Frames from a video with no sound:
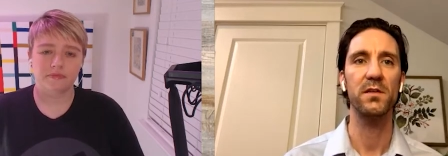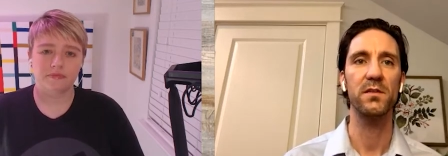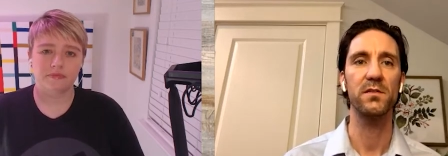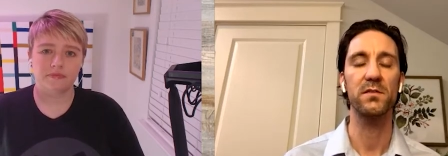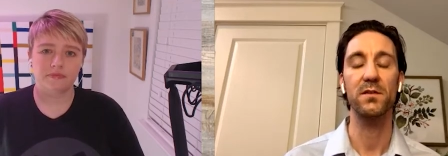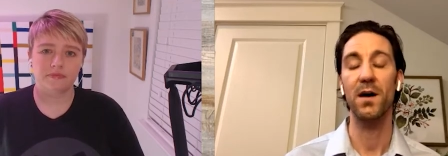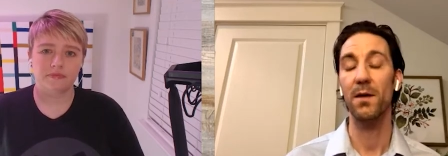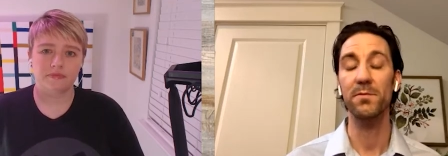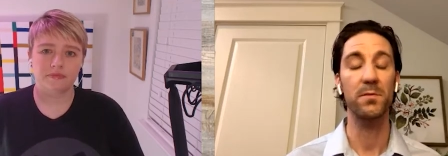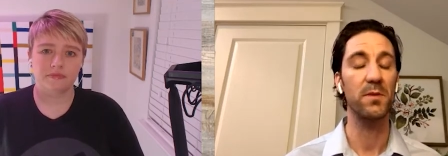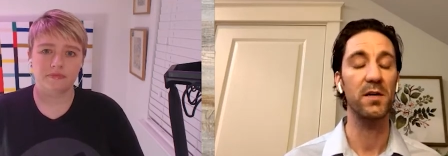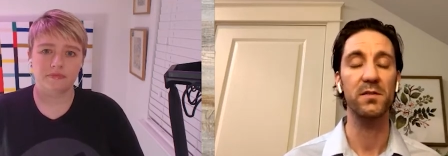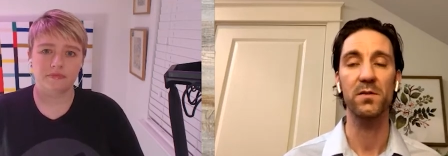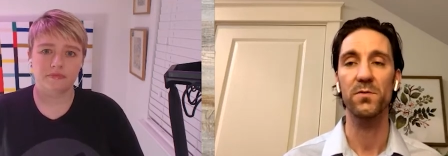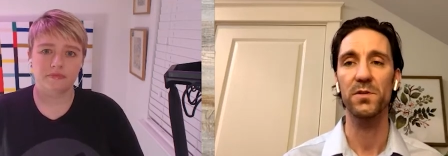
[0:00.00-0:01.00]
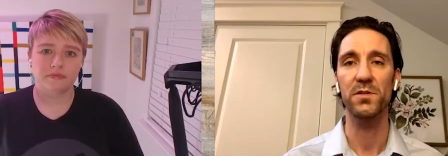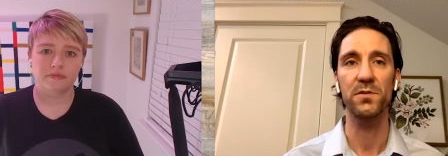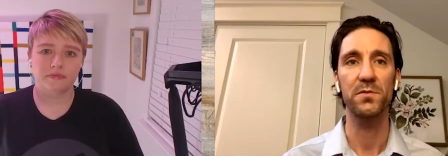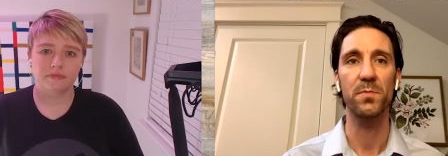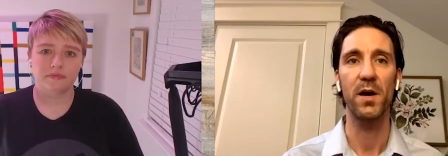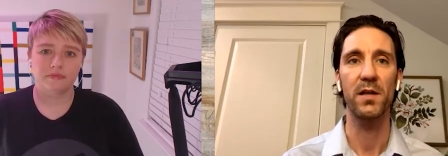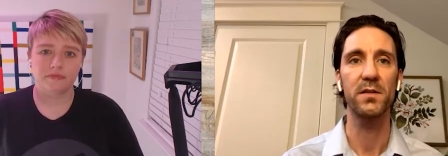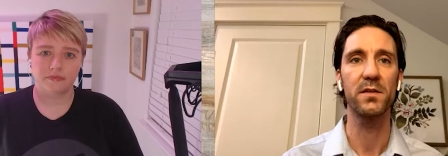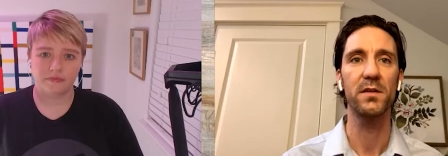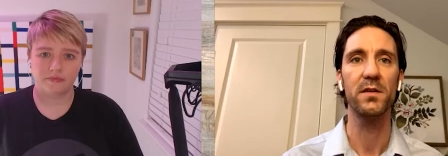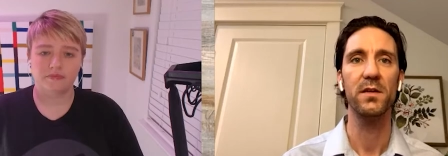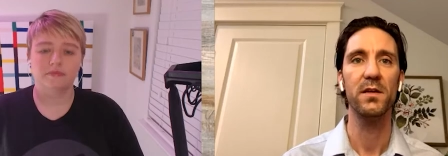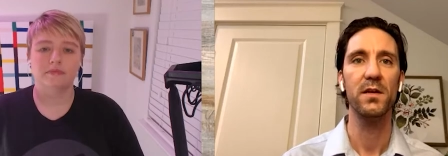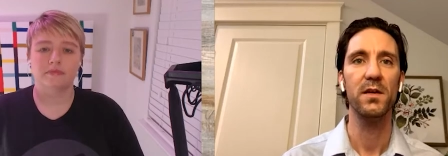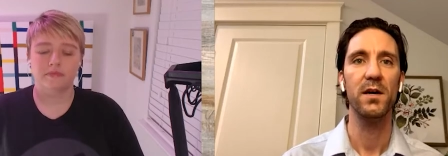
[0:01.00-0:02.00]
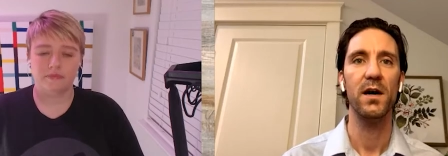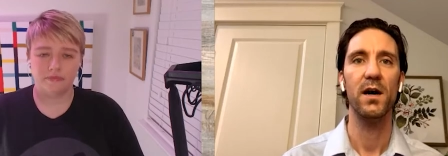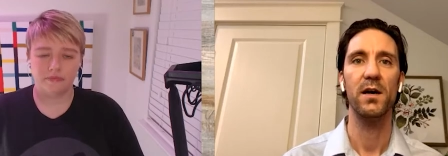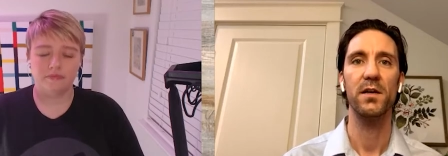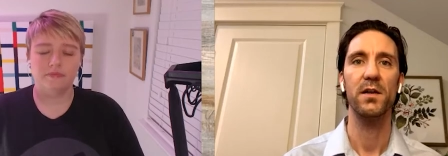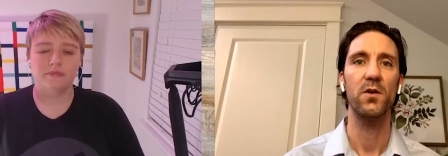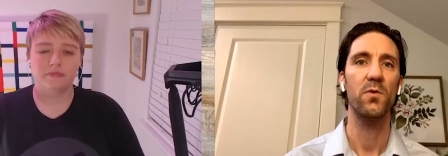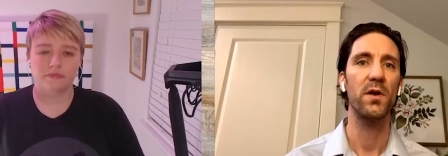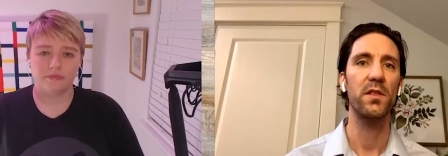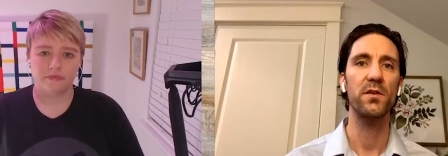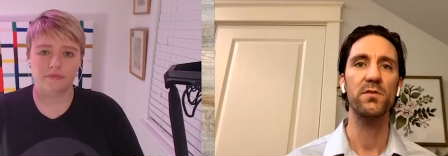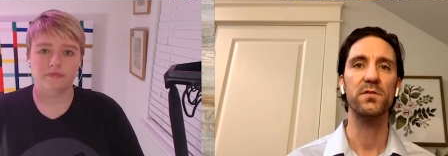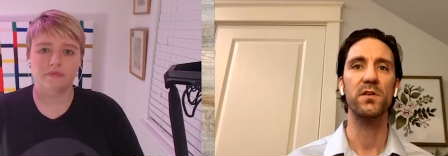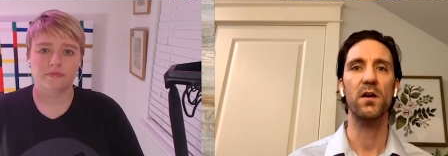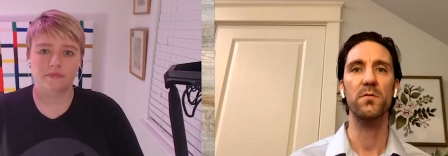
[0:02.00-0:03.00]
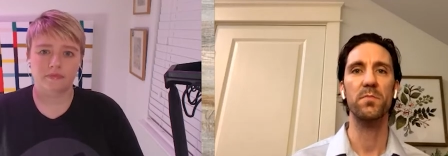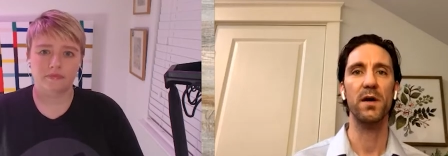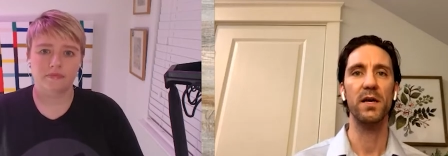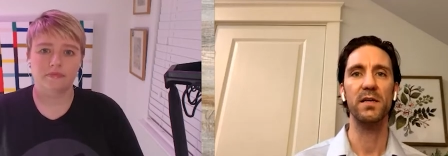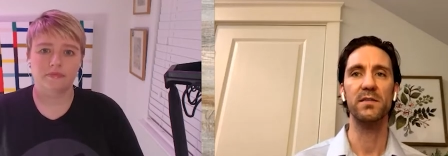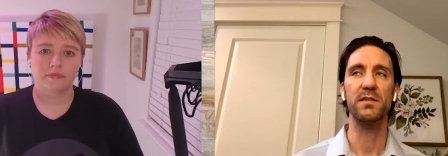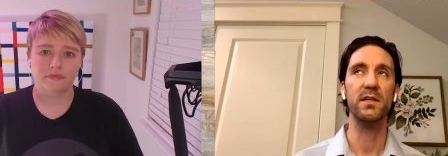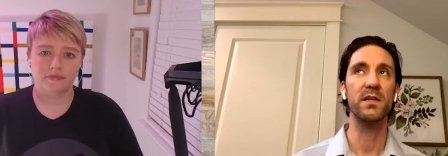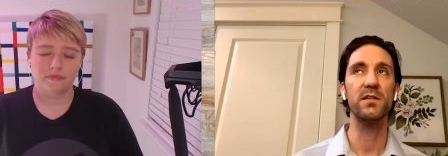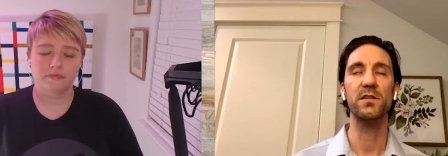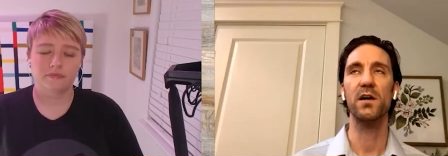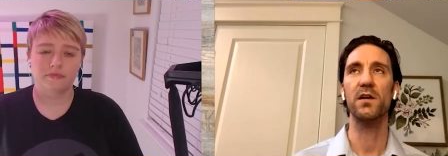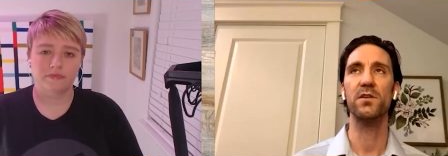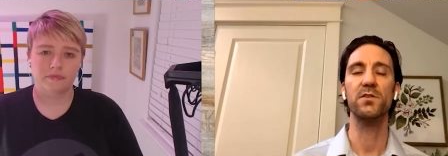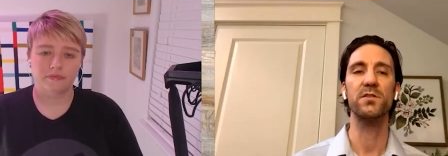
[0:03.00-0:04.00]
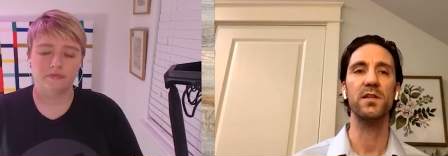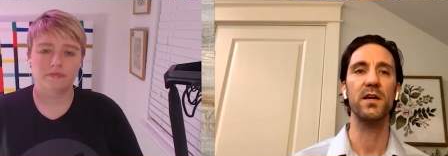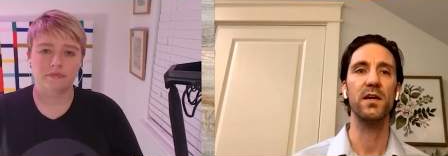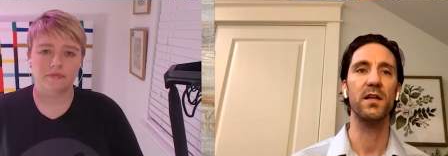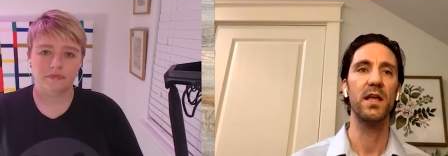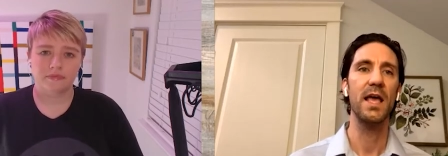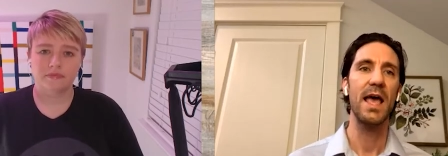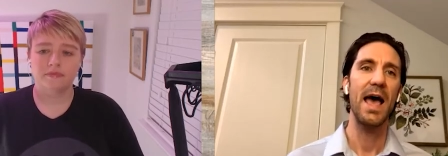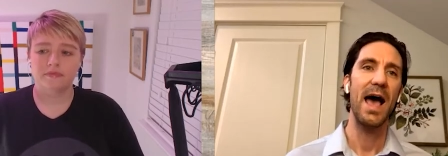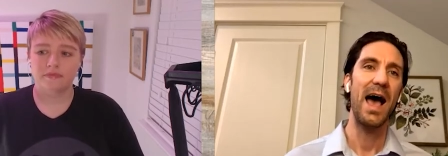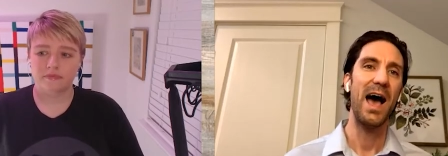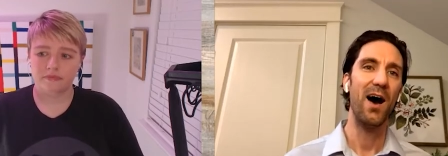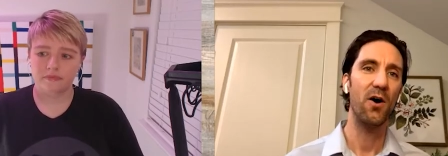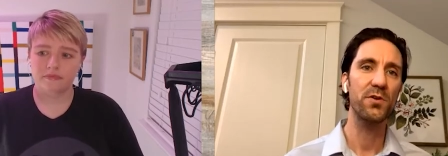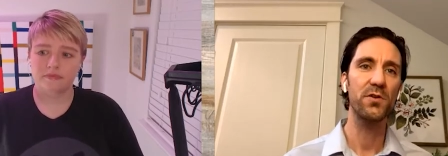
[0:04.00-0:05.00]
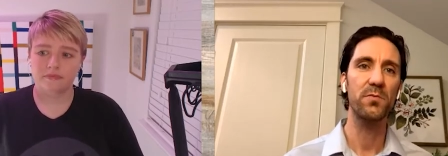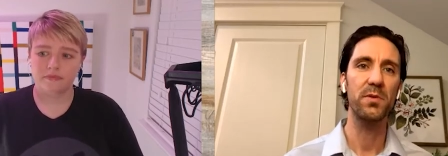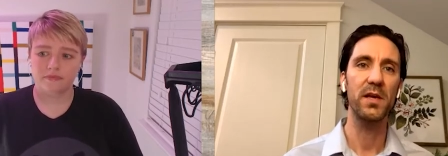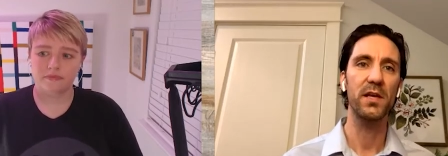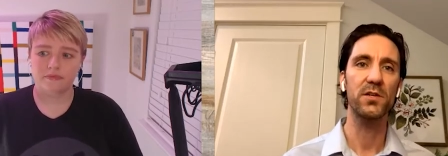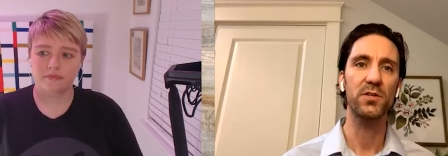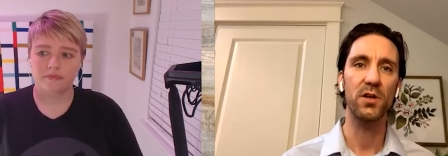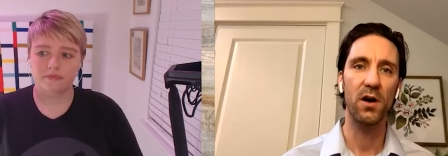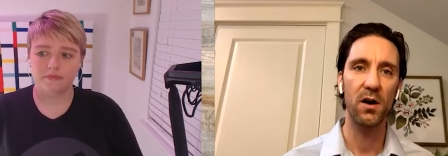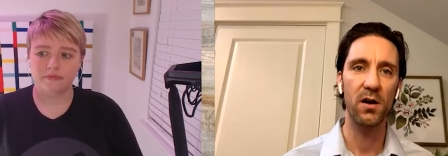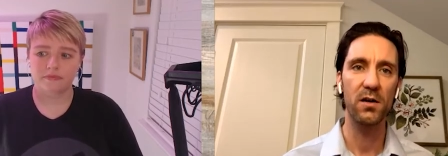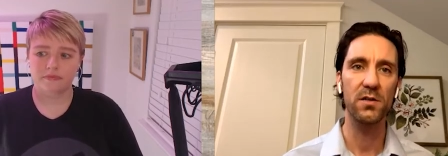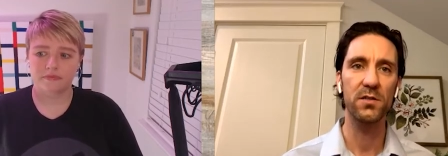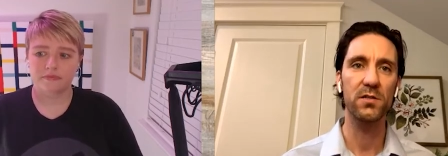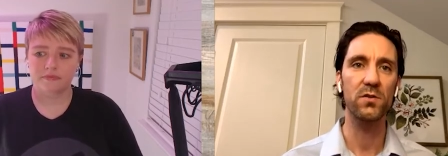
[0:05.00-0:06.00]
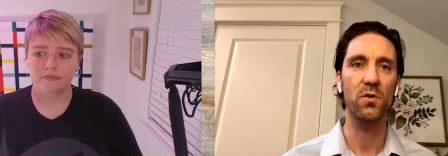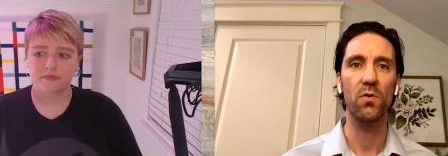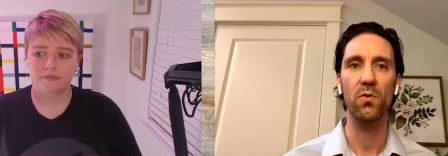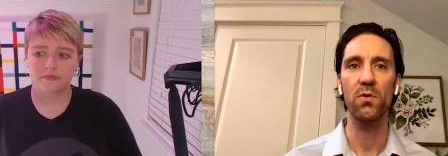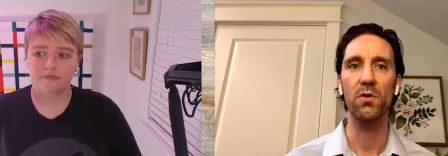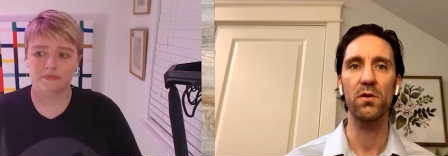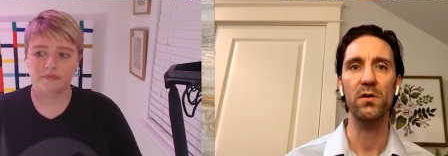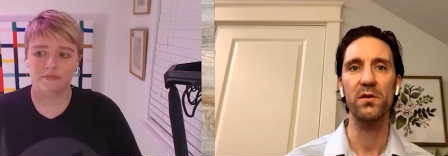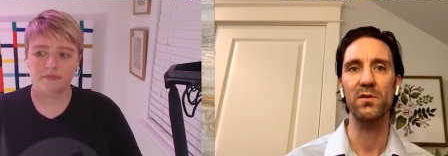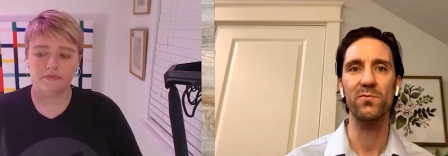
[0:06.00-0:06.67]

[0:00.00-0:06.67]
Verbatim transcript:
Speaker 1: is optimizing what you spend. Uh, you know, whether you start by seeking to understand how you're being charged or